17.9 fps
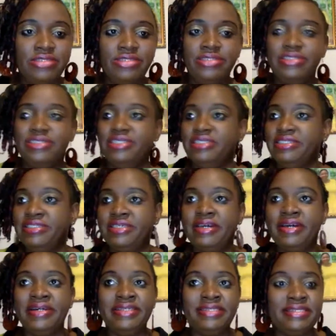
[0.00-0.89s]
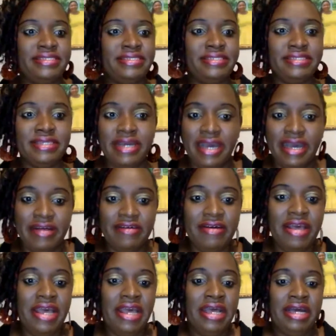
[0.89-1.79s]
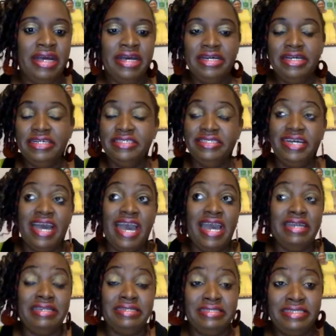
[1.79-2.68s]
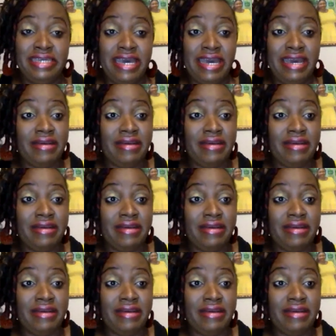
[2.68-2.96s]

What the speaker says: it's causing heart attack,